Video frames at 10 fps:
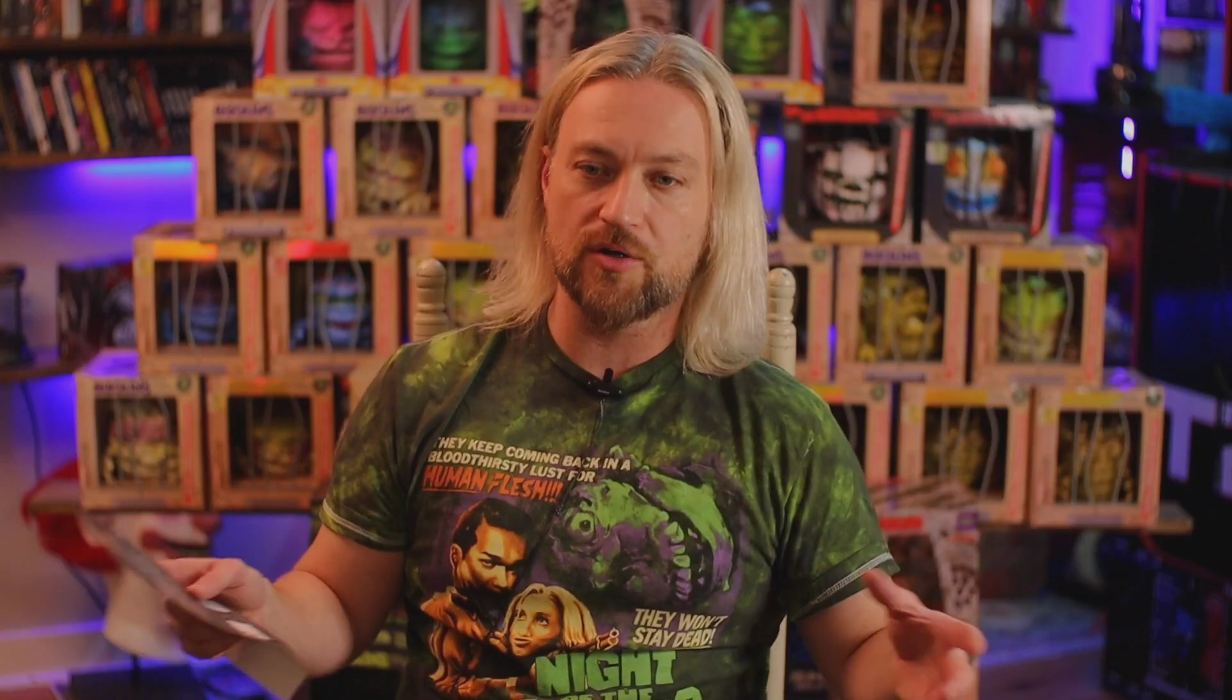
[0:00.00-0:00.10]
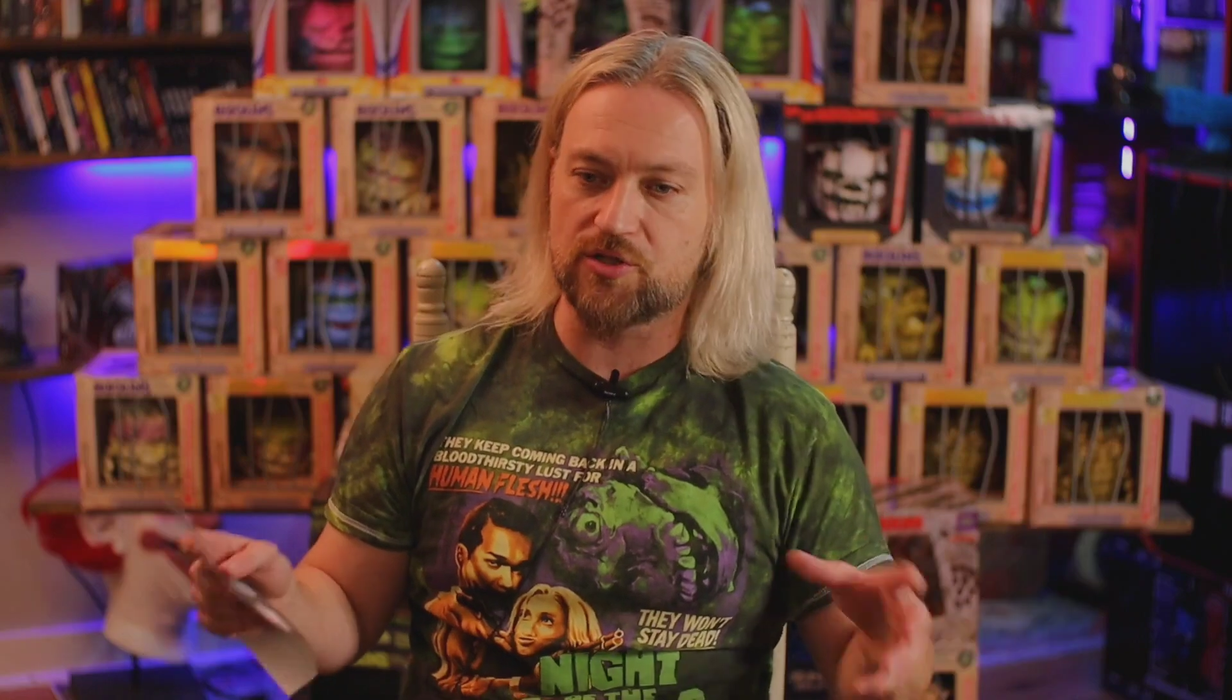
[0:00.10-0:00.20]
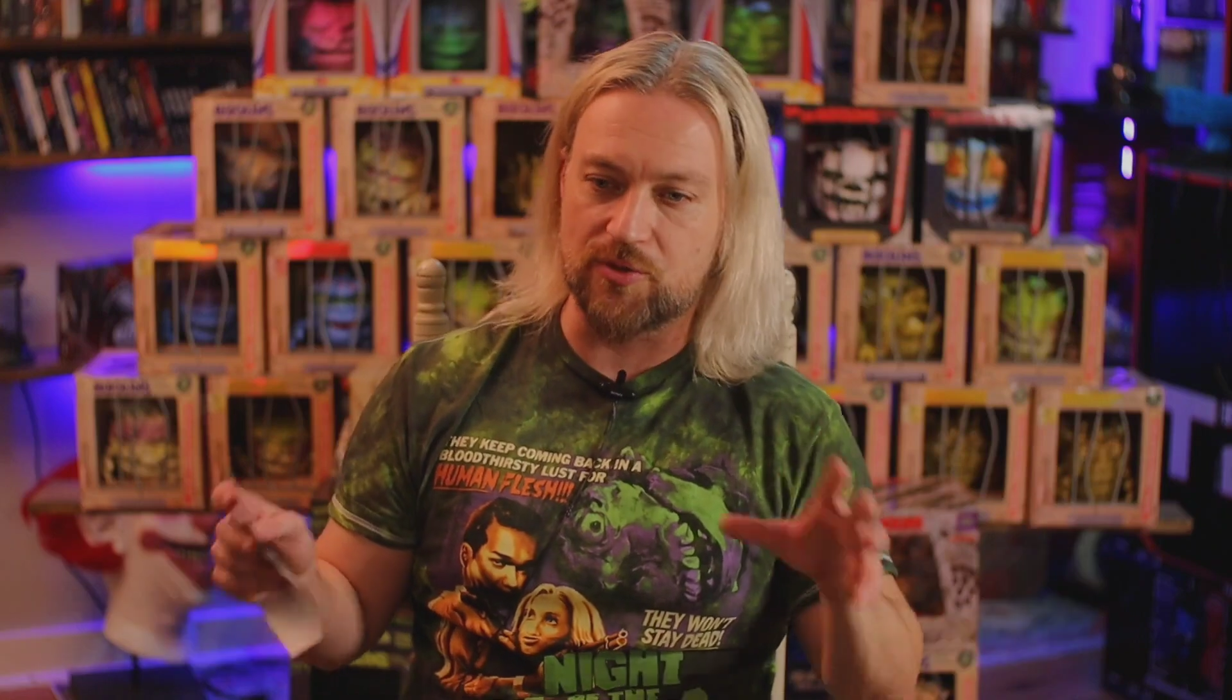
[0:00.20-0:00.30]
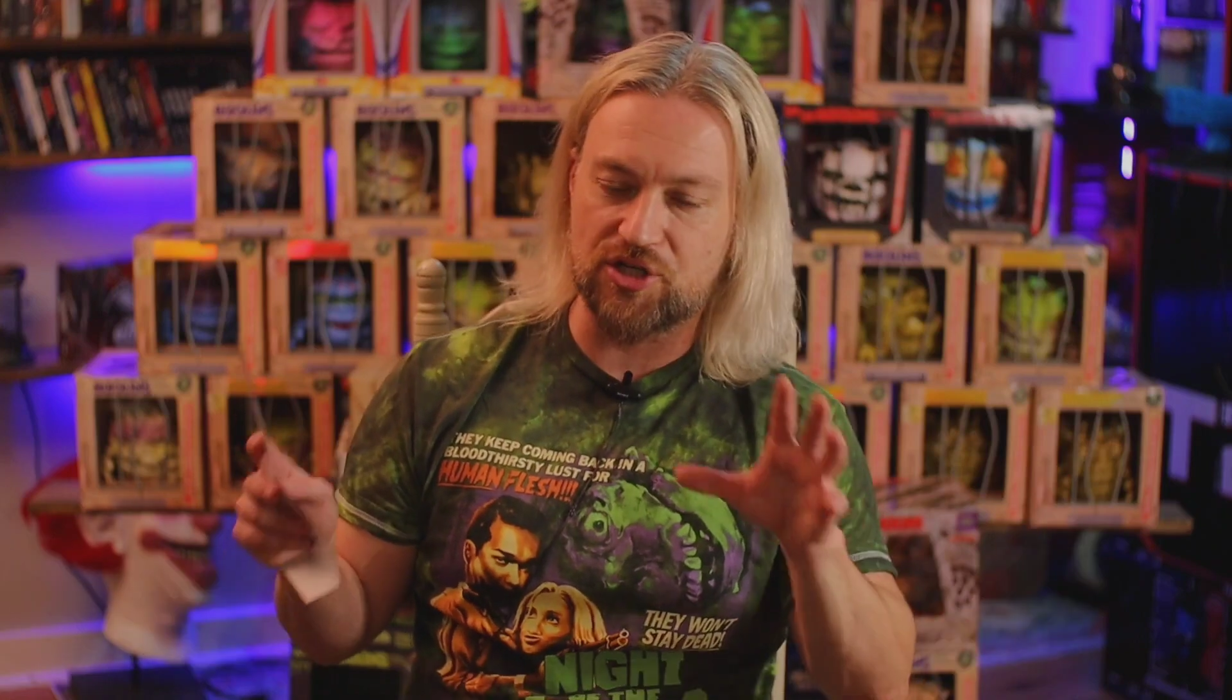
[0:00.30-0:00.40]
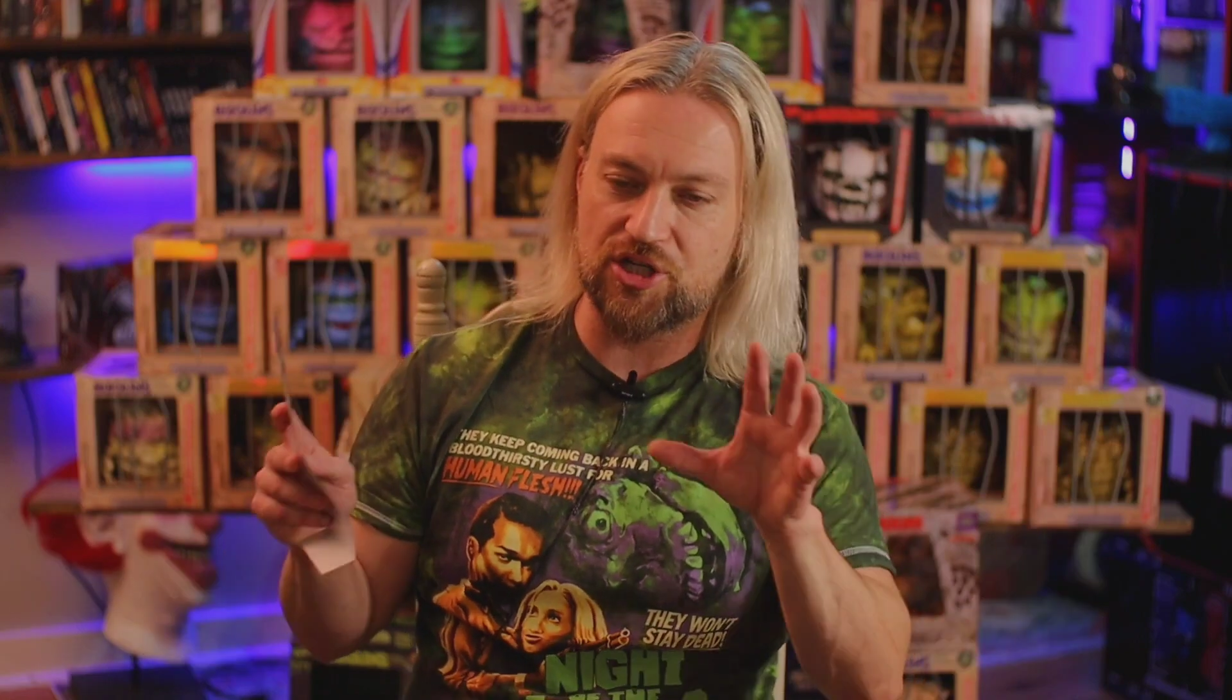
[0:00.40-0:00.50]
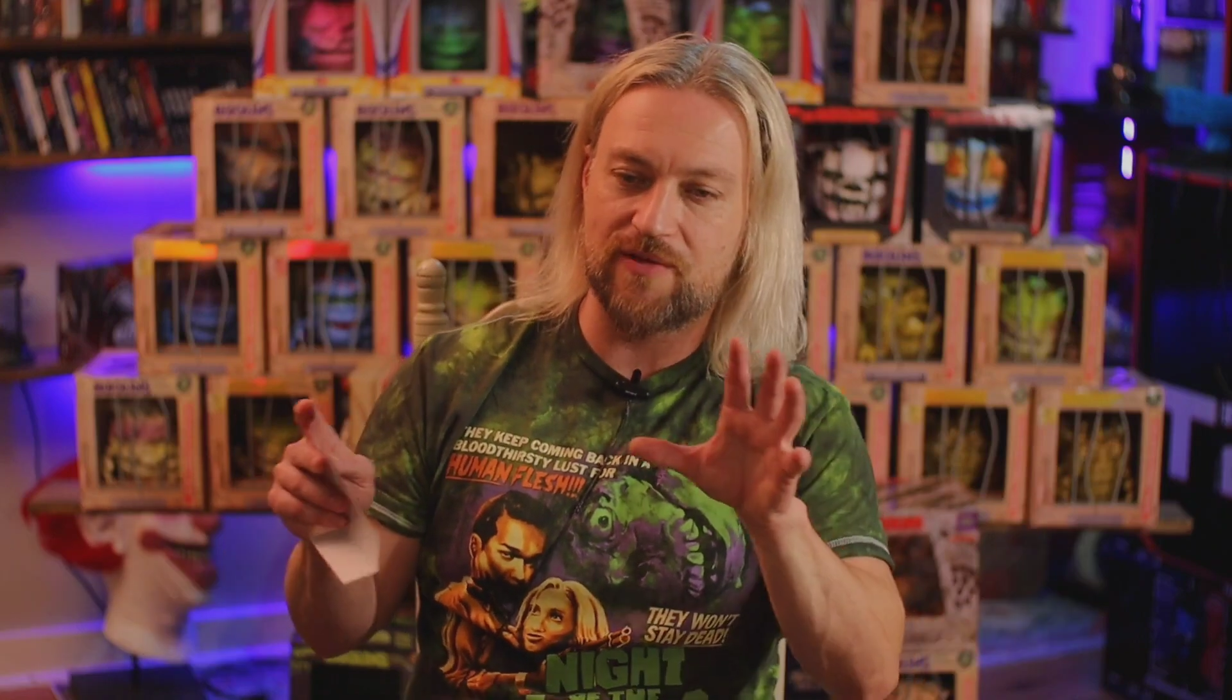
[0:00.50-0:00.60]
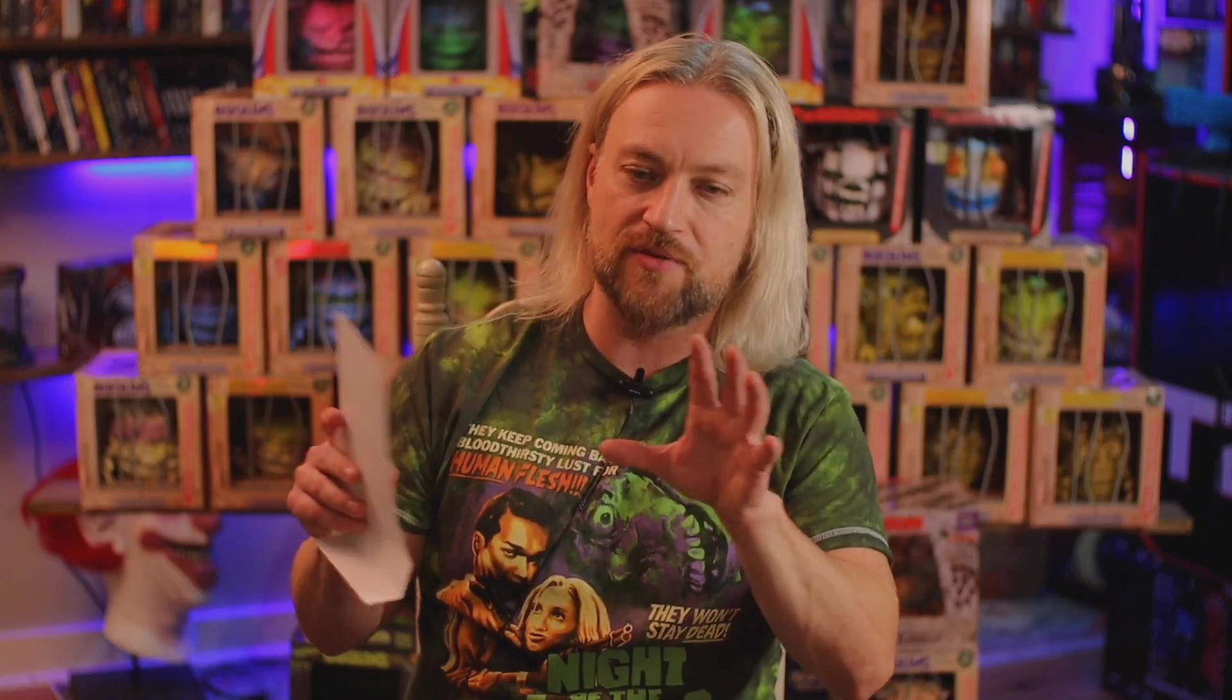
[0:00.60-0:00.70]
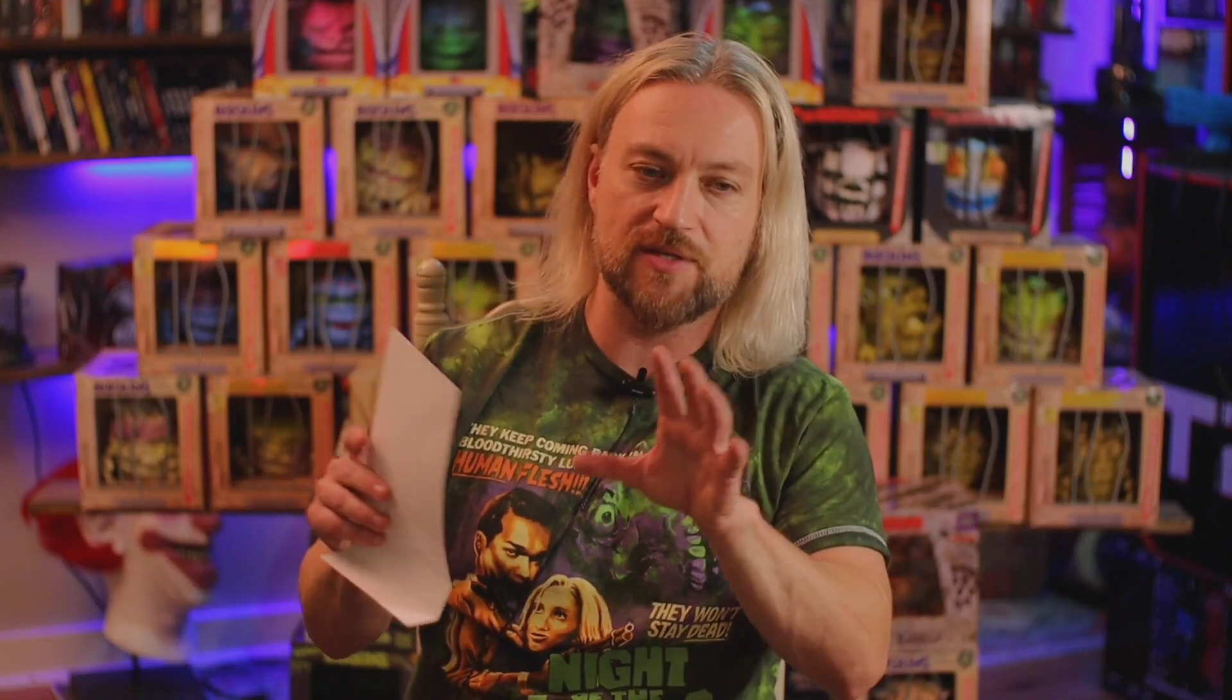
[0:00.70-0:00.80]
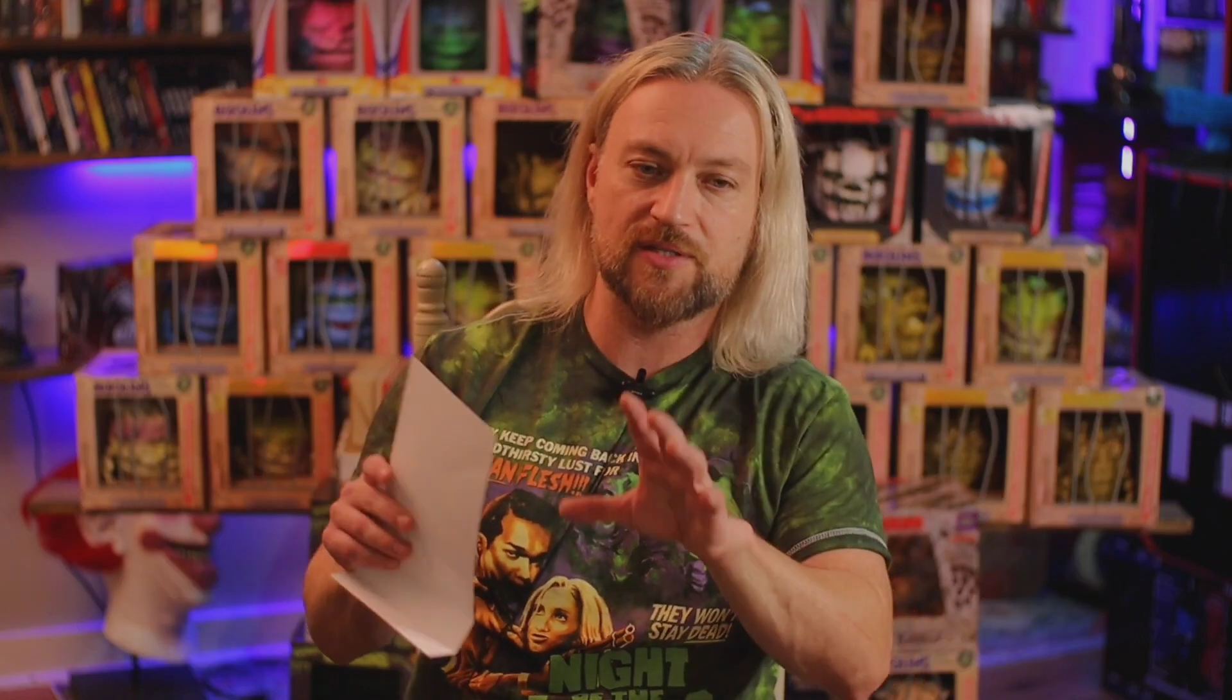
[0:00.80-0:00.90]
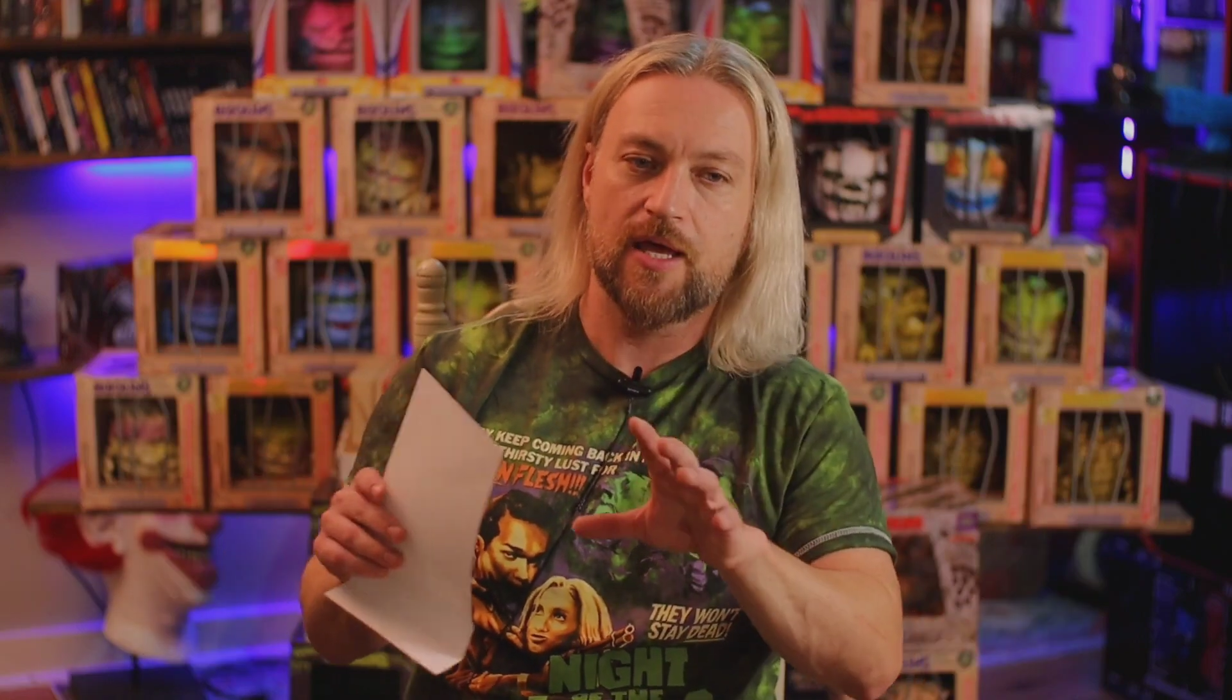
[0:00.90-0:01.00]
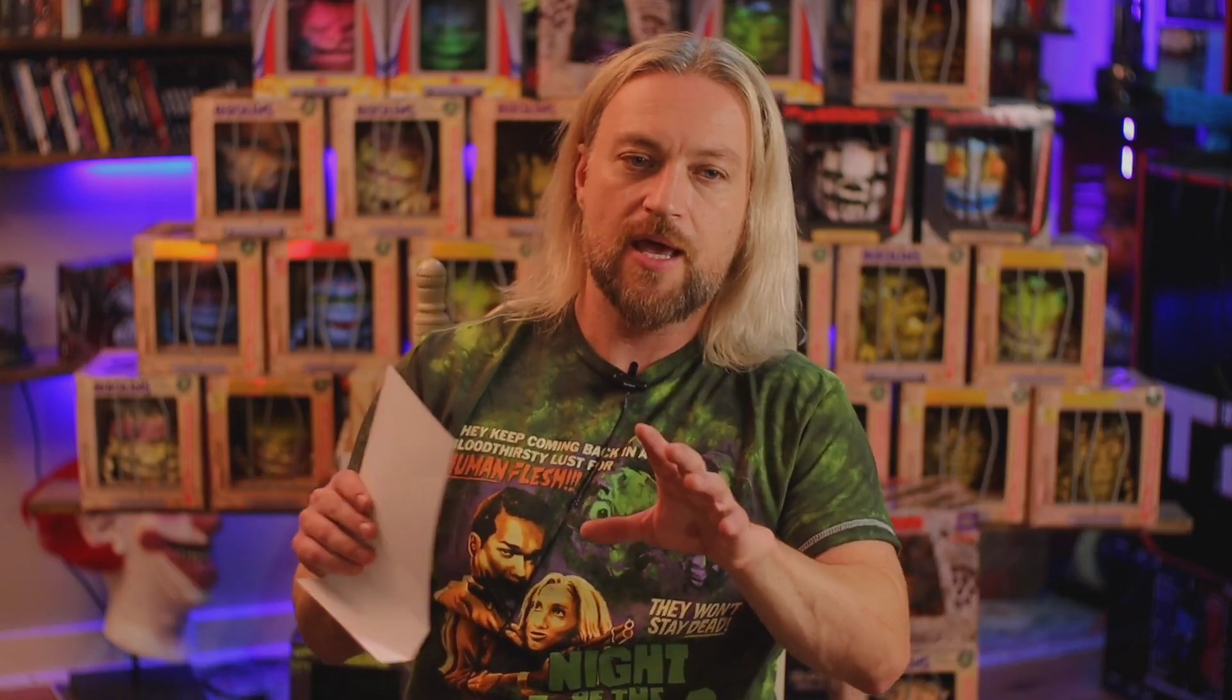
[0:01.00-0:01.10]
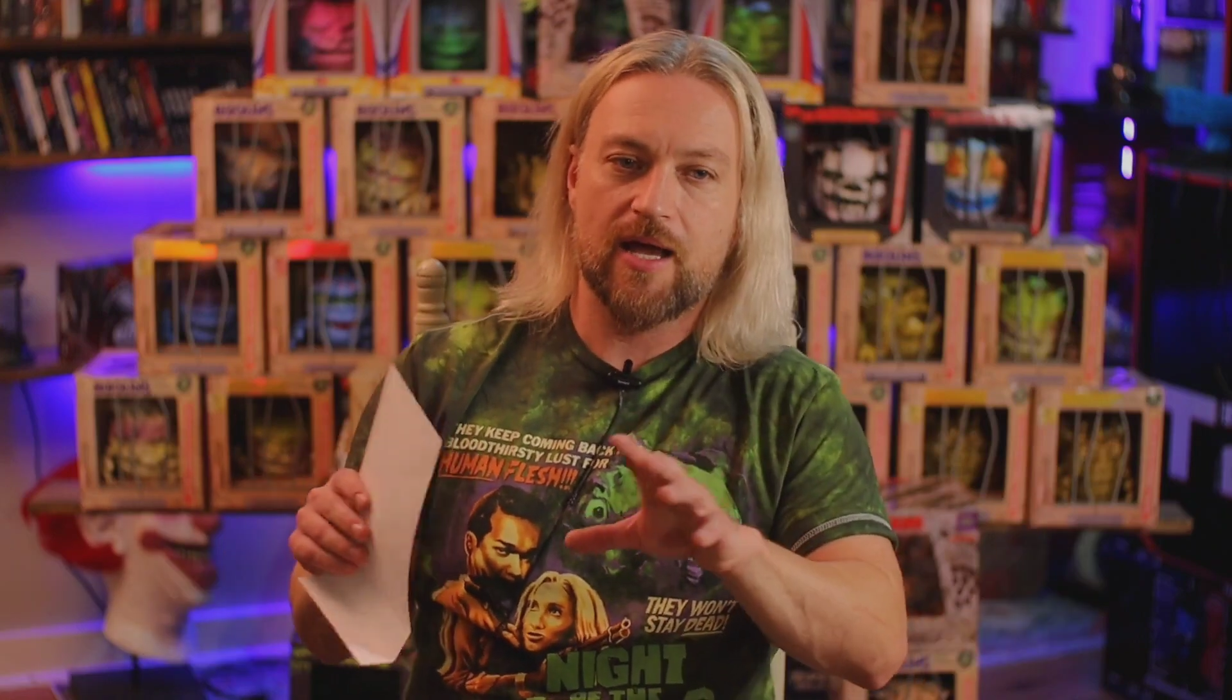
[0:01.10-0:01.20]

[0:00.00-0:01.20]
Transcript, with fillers: Spielberg to achieve this